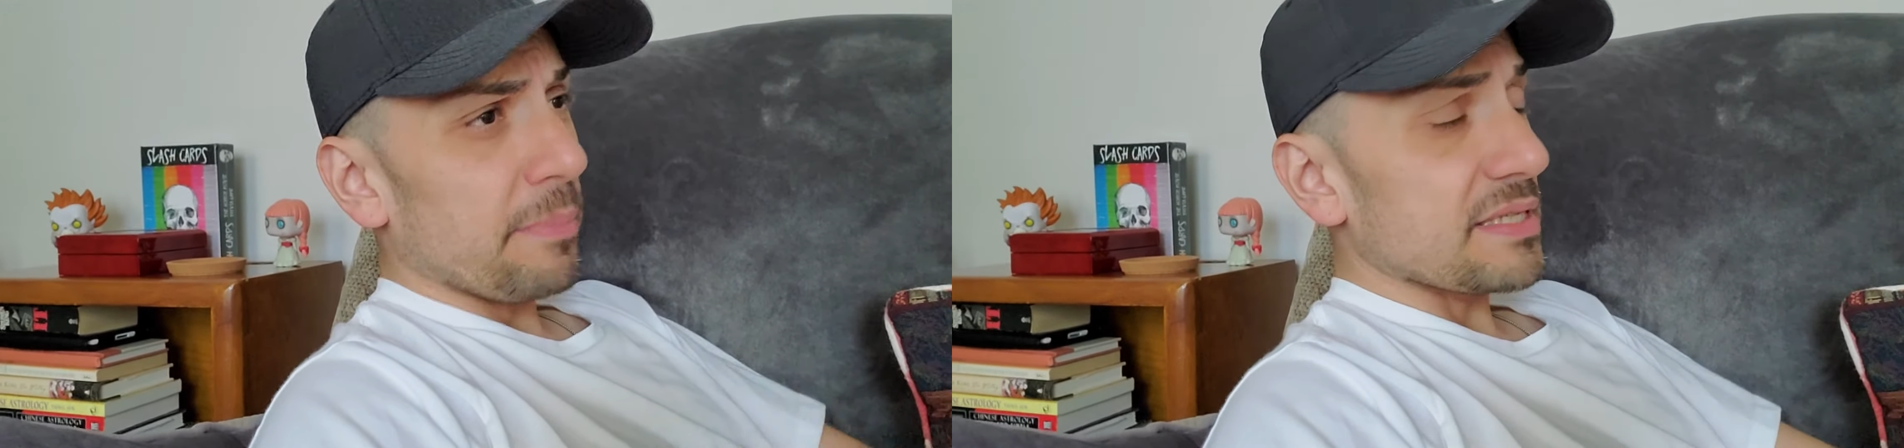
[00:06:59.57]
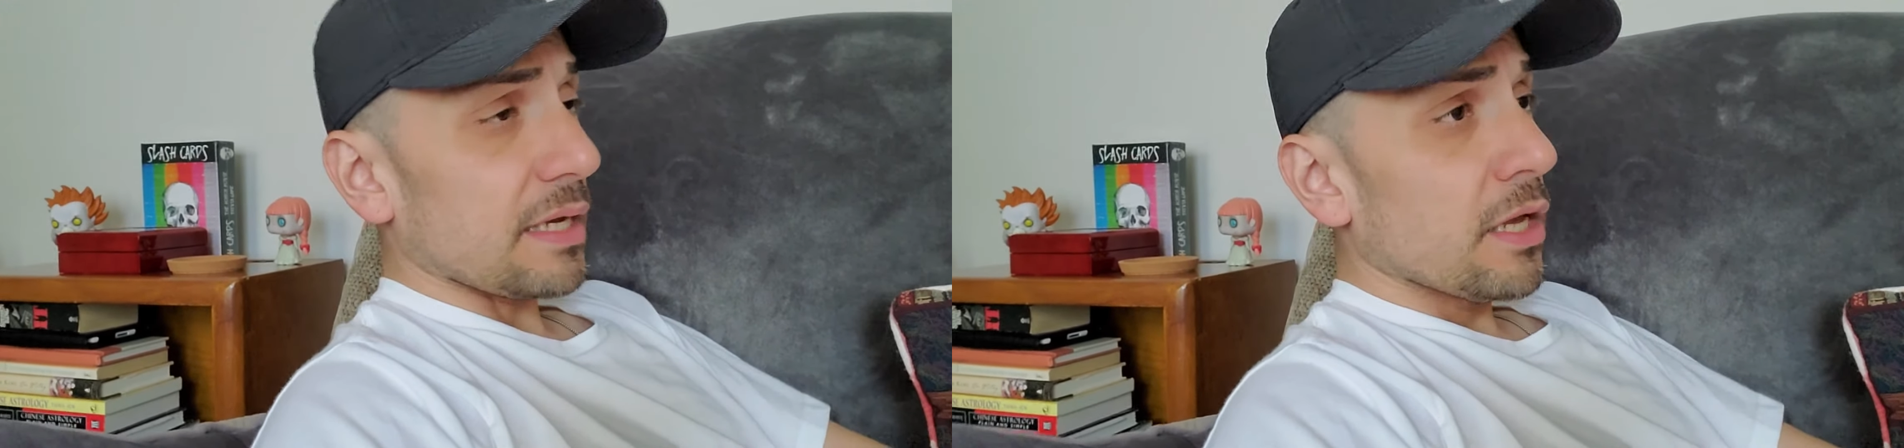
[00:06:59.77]

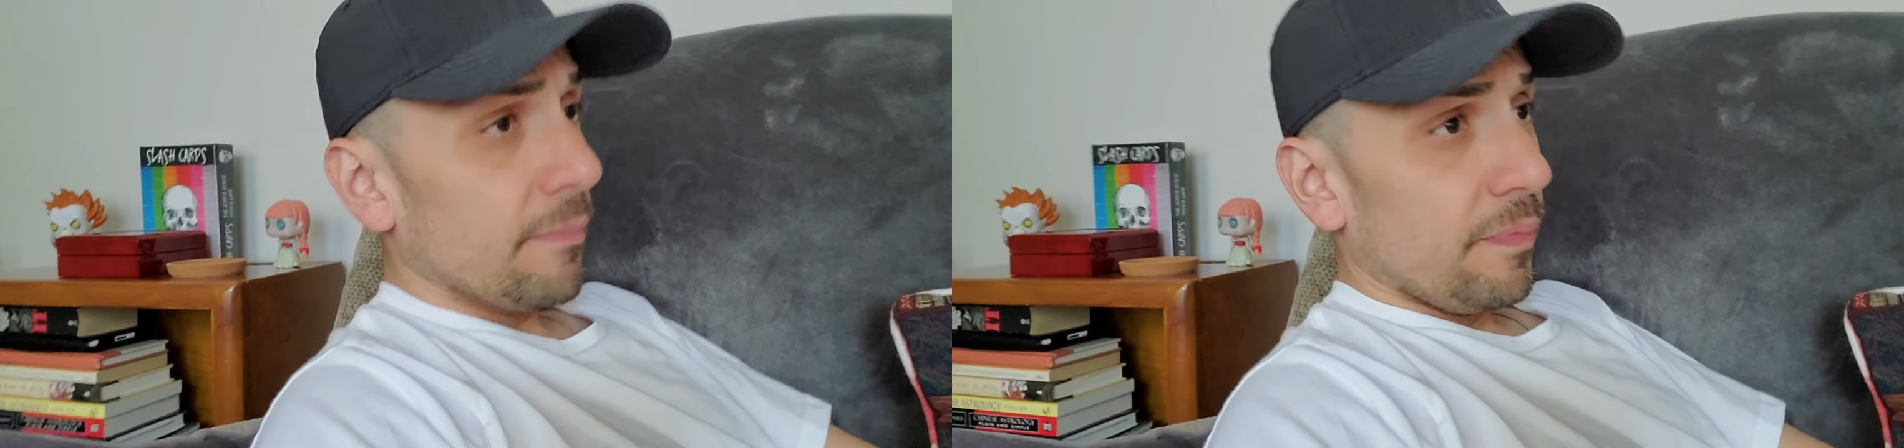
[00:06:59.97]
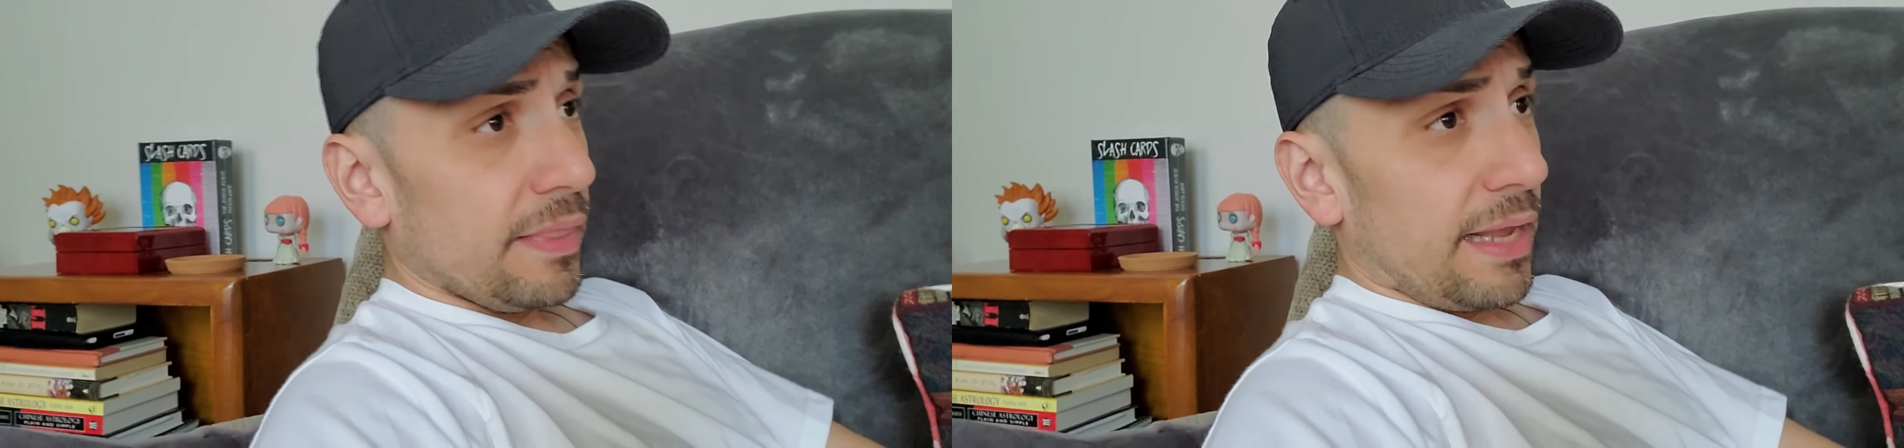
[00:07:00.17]
He's like,
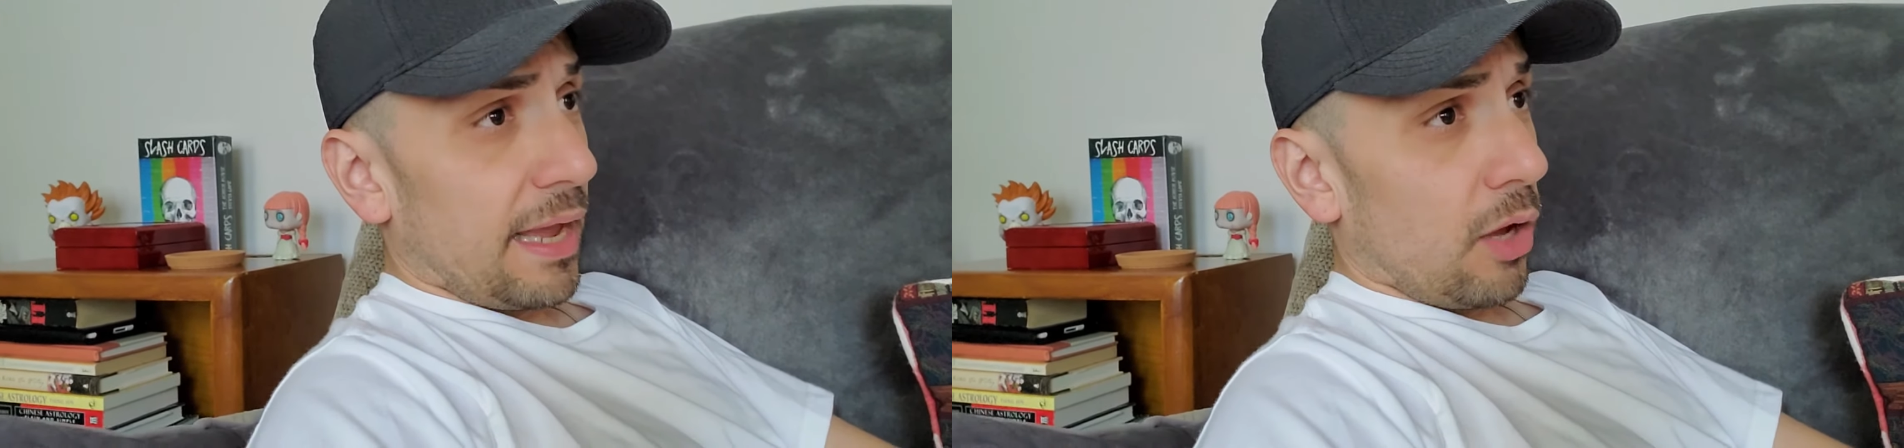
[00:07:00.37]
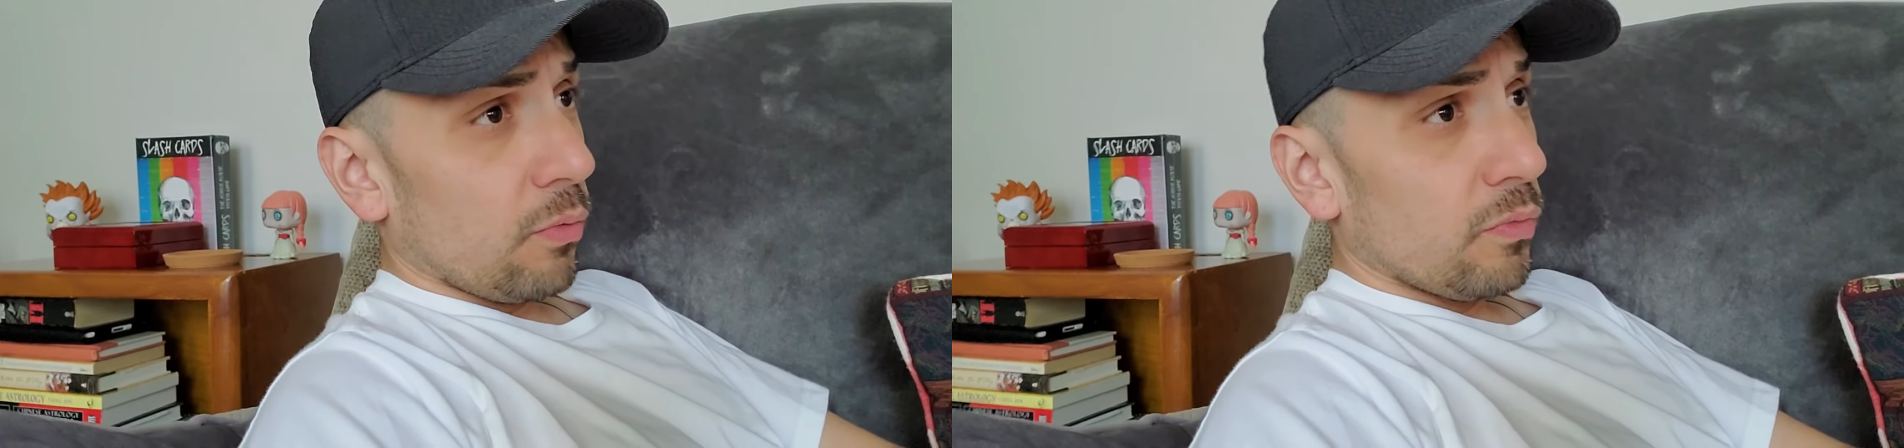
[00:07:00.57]

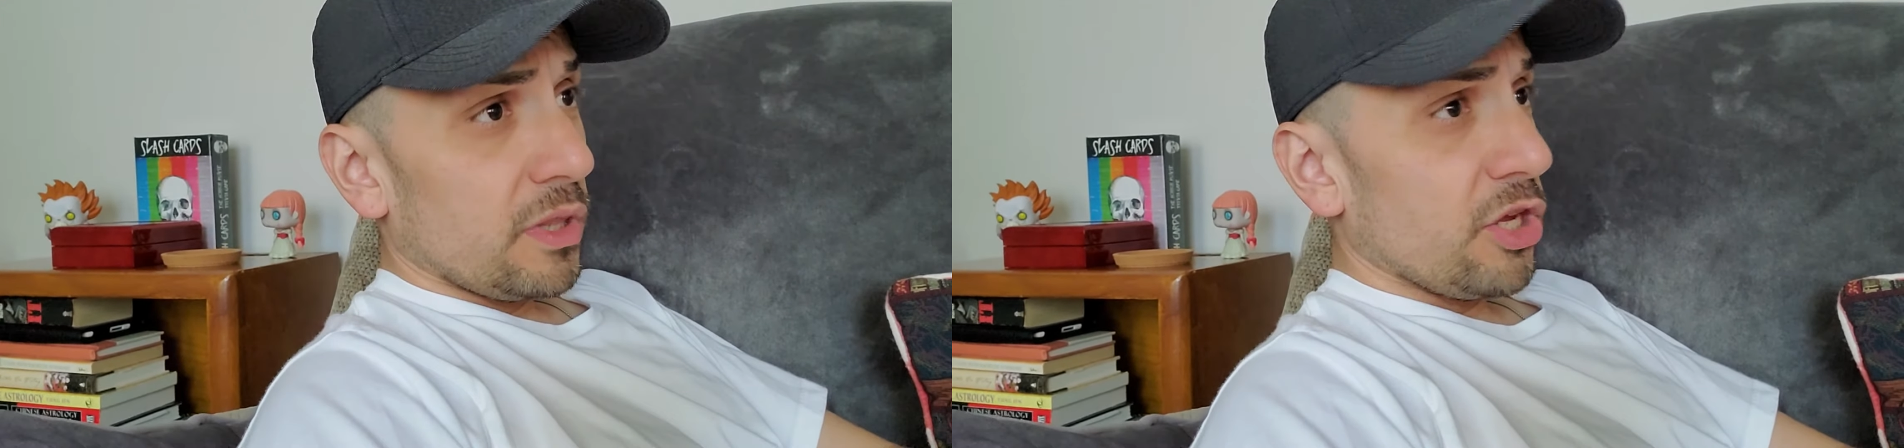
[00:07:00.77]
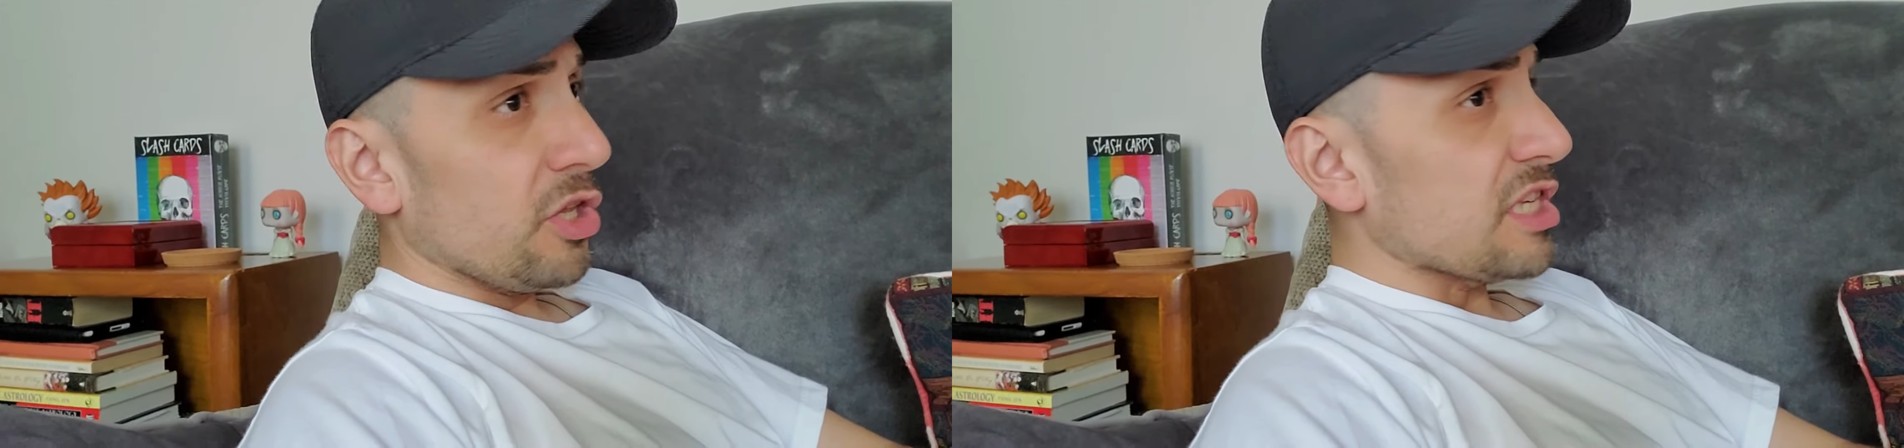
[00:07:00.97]
now,
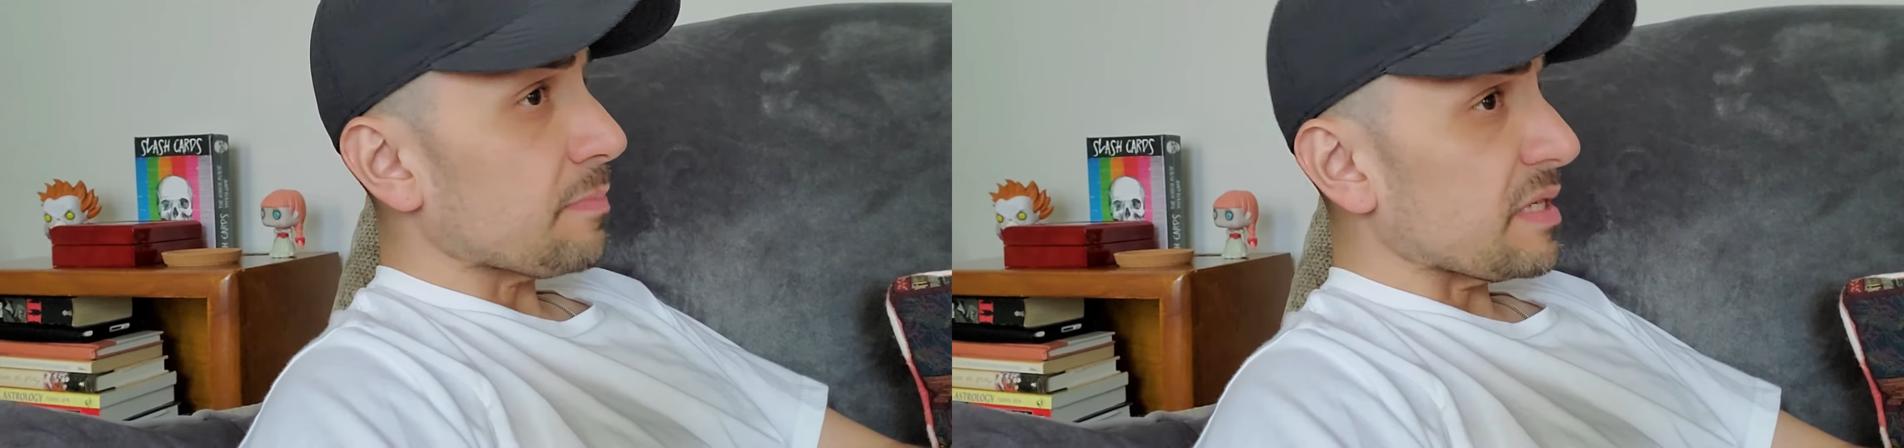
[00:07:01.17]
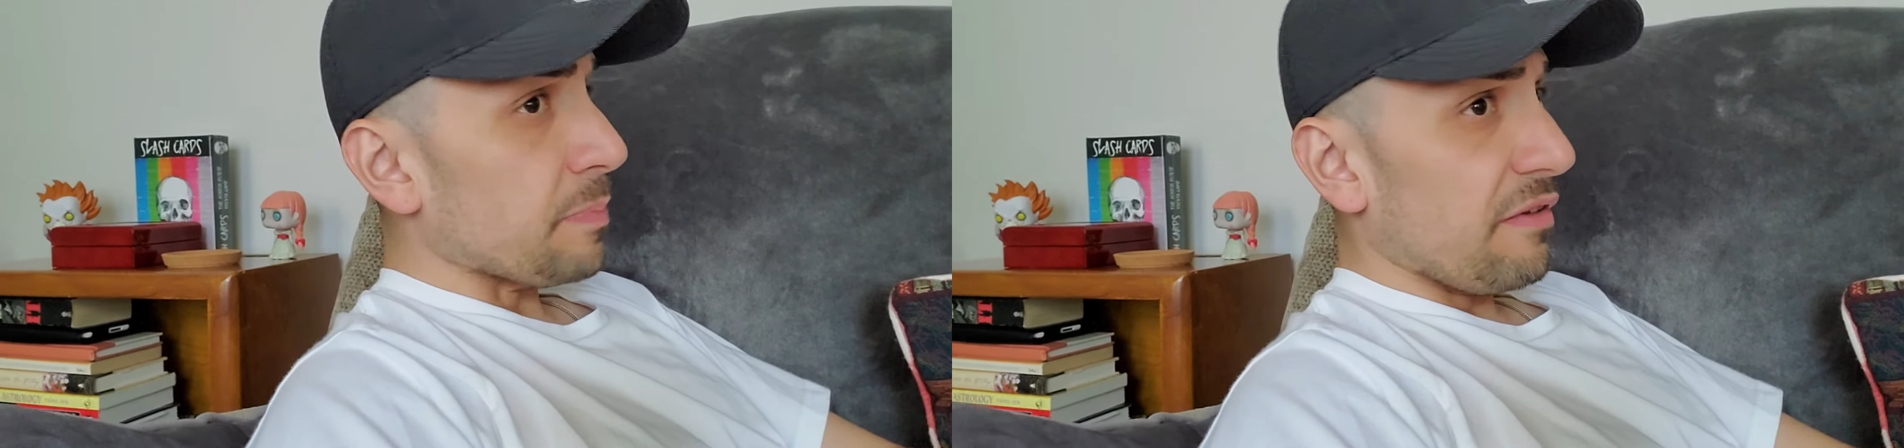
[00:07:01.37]
this
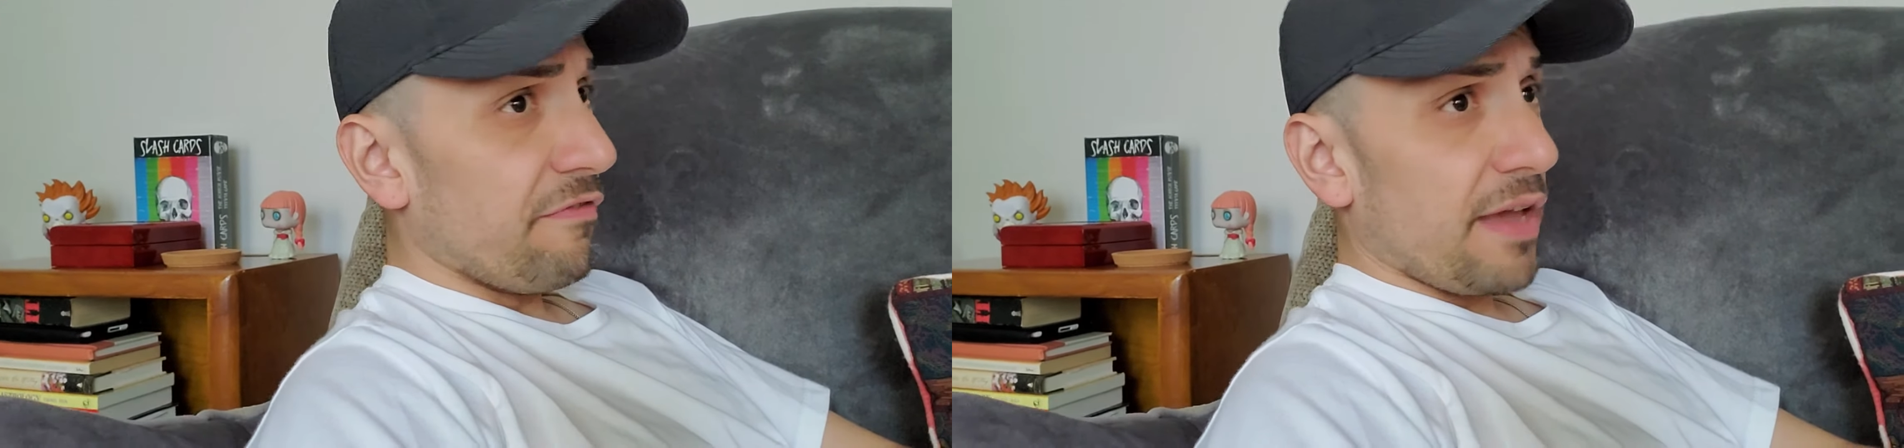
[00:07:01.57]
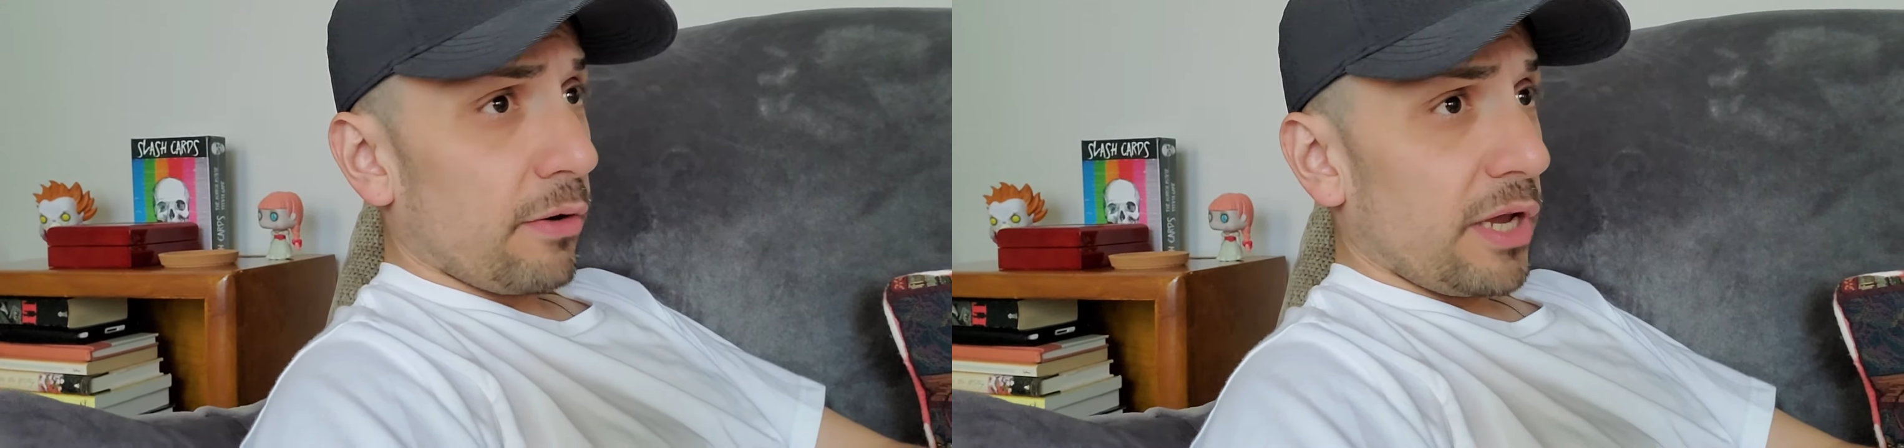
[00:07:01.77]
must be very